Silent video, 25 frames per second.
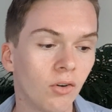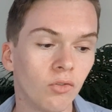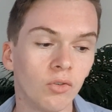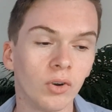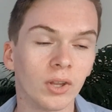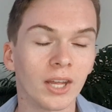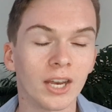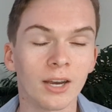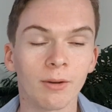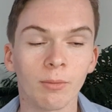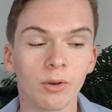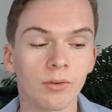
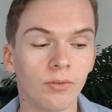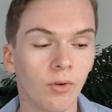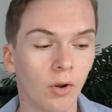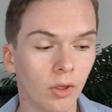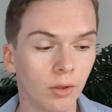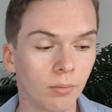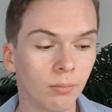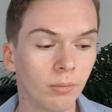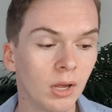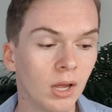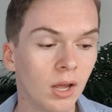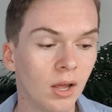really in the mood for
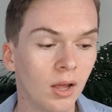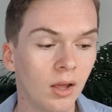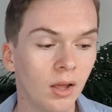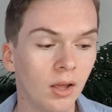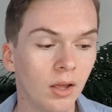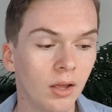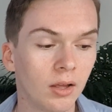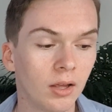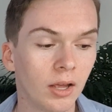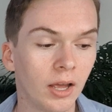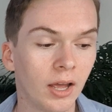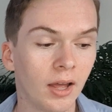
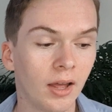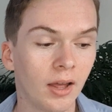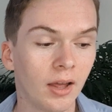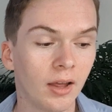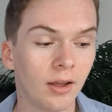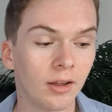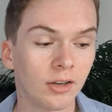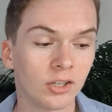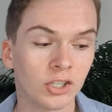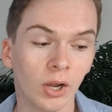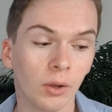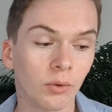
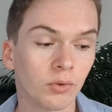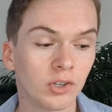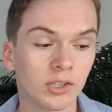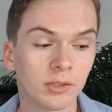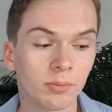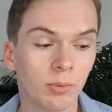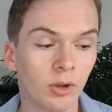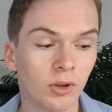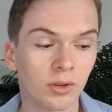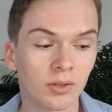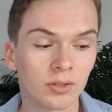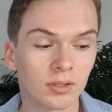them.
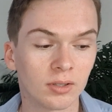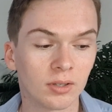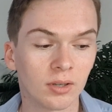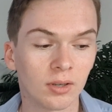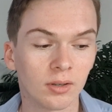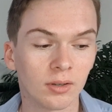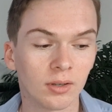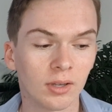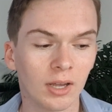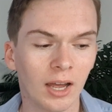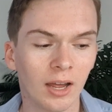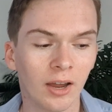Children's books,
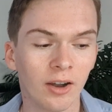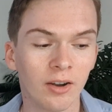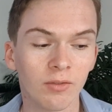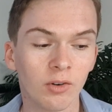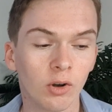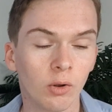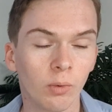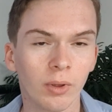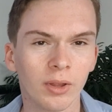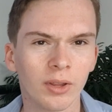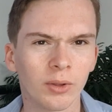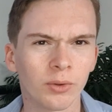I don't
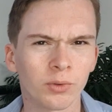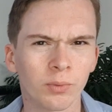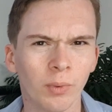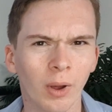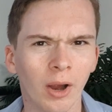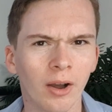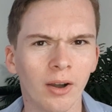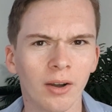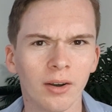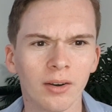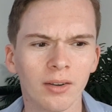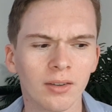even know what those
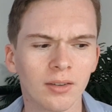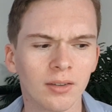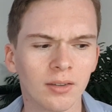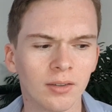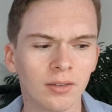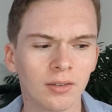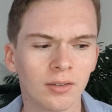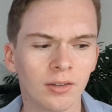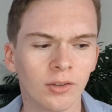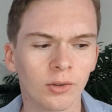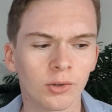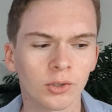were,
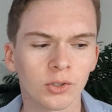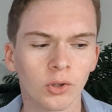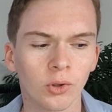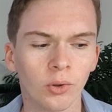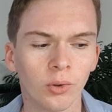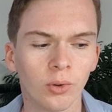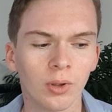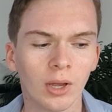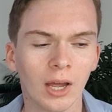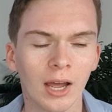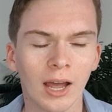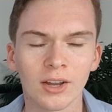those
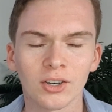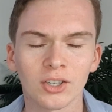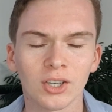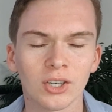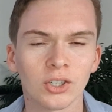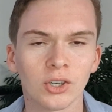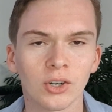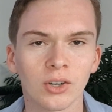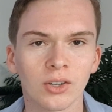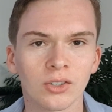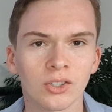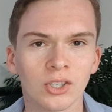two. I actually
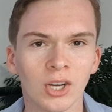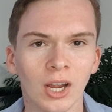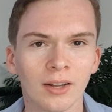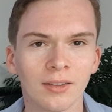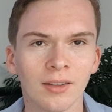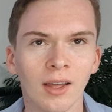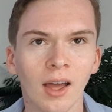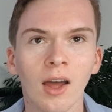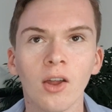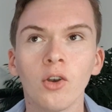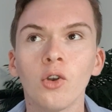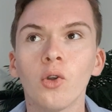should have
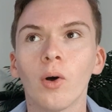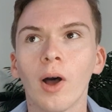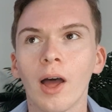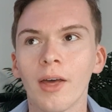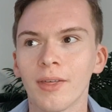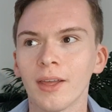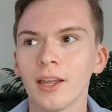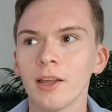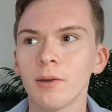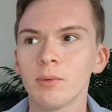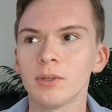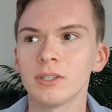checked that. No, I
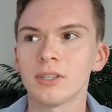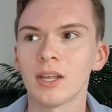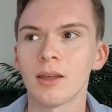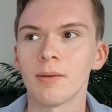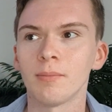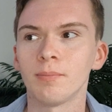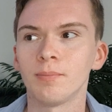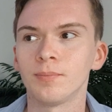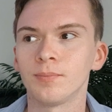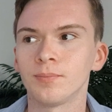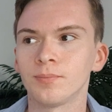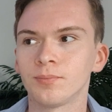think it was
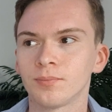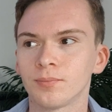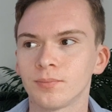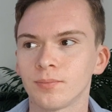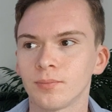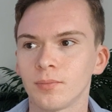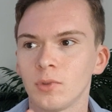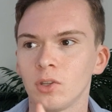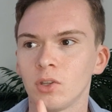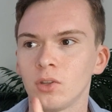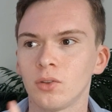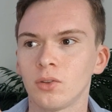
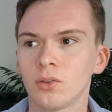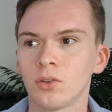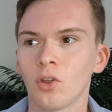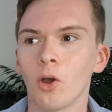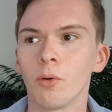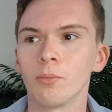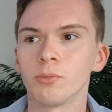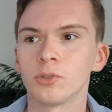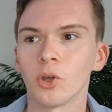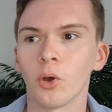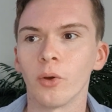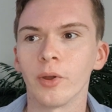
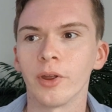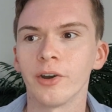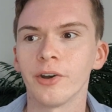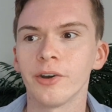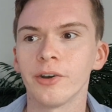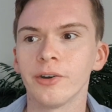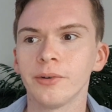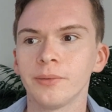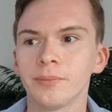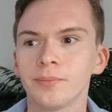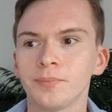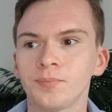Tom
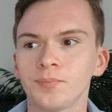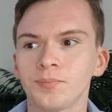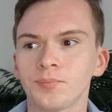Sawyer